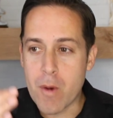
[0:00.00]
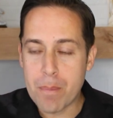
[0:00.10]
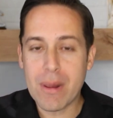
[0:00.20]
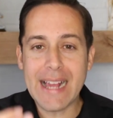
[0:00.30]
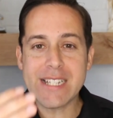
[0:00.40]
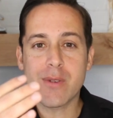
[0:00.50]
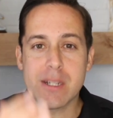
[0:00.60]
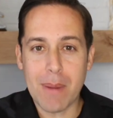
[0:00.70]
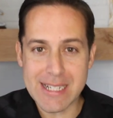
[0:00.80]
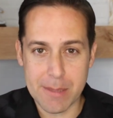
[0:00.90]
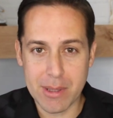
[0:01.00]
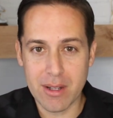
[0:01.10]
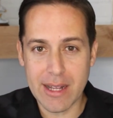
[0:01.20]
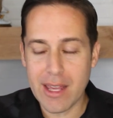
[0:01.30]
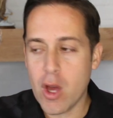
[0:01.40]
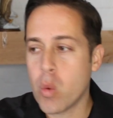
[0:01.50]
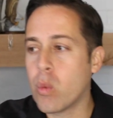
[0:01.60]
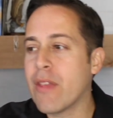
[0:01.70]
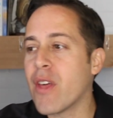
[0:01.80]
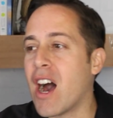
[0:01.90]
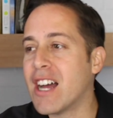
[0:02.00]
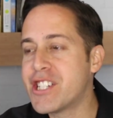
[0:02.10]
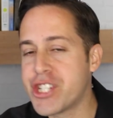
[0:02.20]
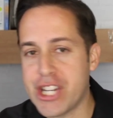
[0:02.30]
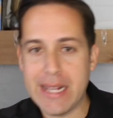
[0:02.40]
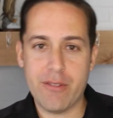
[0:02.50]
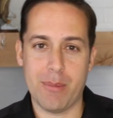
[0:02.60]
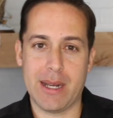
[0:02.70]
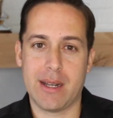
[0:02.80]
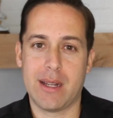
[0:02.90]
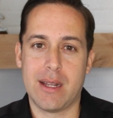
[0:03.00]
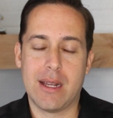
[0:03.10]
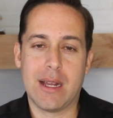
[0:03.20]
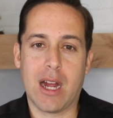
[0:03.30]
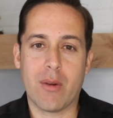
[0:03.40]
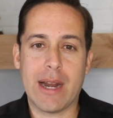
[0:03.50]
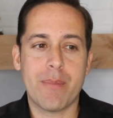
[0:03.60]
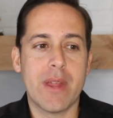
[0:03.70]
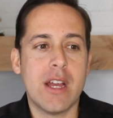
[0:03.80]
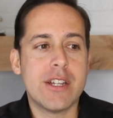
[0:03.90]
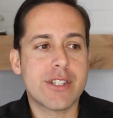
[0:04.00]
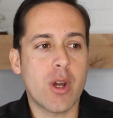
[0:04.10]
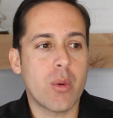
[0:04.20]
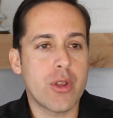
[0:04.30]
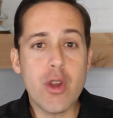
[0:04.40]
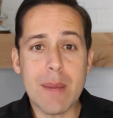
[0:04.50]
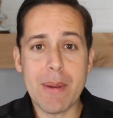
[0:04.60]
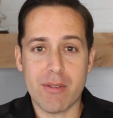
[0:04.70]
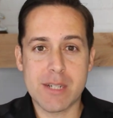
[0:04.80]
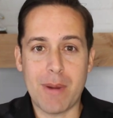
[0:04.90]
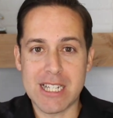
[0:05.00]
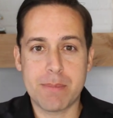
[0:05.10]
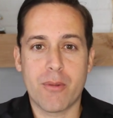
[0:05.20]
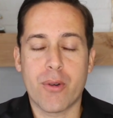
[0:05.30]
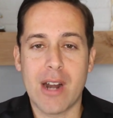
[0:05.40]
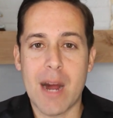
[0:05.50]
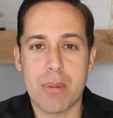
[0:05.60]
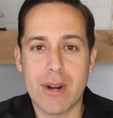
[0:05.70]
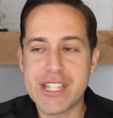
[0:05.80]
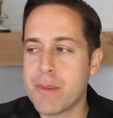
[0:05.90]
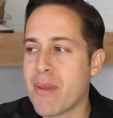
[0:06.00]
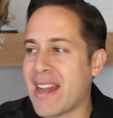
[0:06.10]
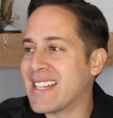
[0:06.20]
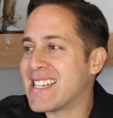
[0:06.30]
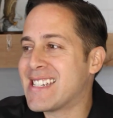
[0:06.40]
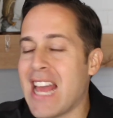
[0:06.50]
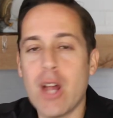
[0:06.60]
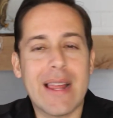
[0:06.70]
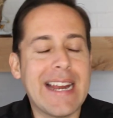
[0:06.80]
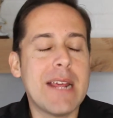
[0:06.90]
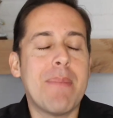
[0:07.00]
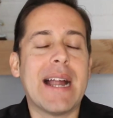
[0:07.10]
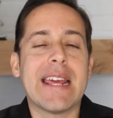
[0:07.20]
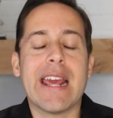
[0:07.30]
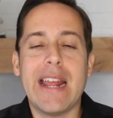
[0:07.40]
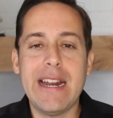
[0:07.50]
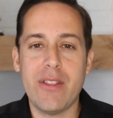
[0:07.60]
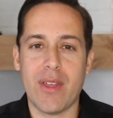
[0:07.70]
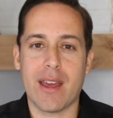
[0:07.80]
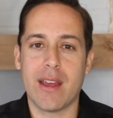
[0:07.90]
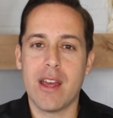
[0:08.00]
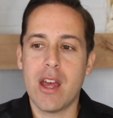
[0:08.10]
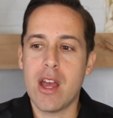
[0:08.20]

Replace responsibility with achievement, all right? So you can be responsible for an operation, but that doesn't tell anybody anything.